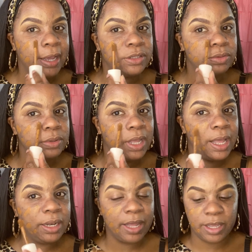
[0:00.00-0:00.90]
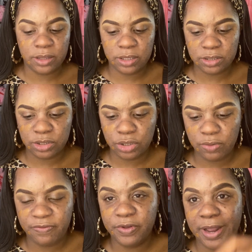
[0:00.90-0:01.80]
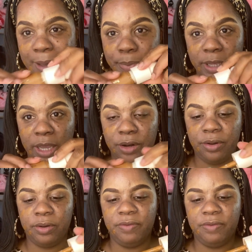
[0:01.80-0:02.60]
I do not like this doe foot applicator.